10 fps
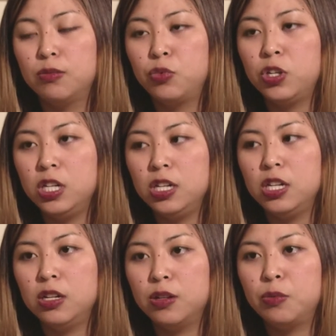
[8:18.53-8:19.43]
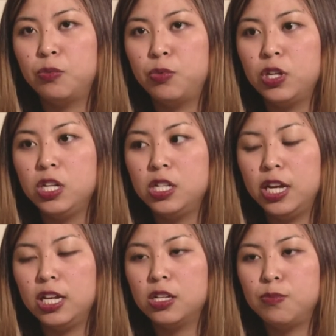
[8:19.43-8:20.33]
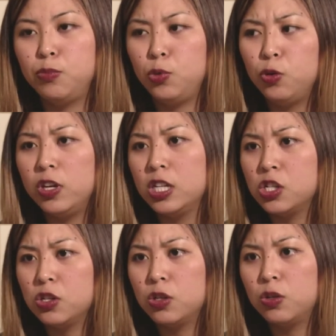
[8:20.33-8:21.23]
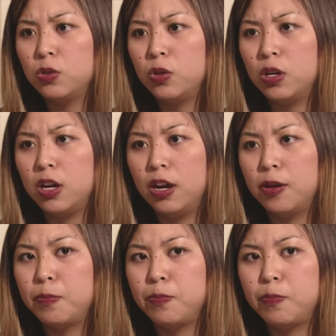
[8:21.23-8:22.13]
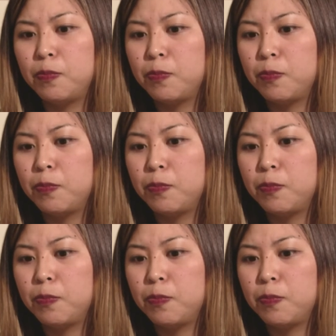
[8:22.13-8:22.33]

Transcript: pretty pretty like moving too. Um,